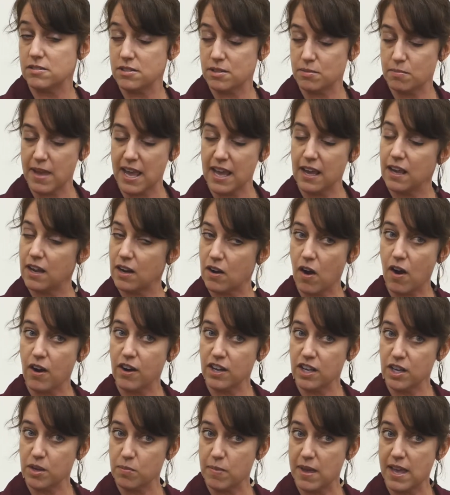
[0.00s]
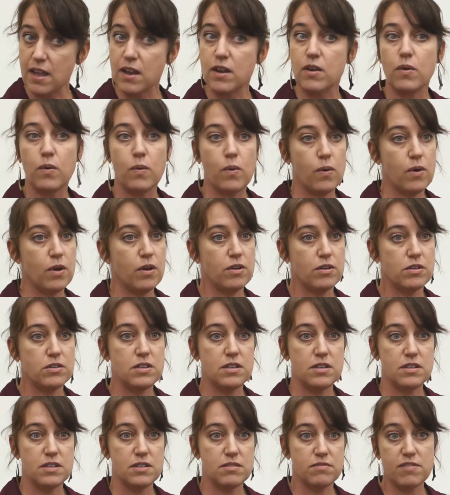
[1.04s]
to make an argument or
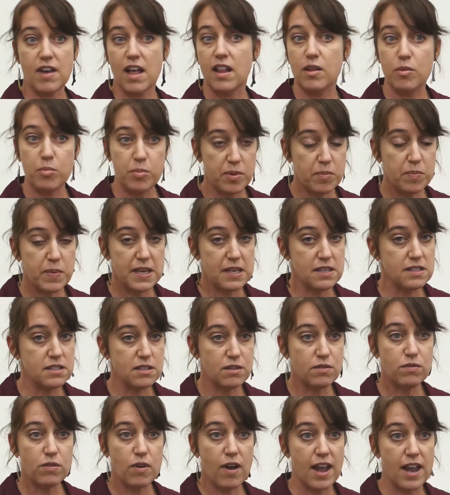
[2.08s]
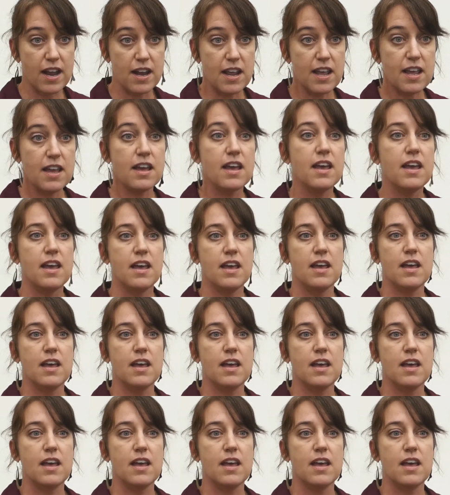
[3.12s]
to develop a piece of writing,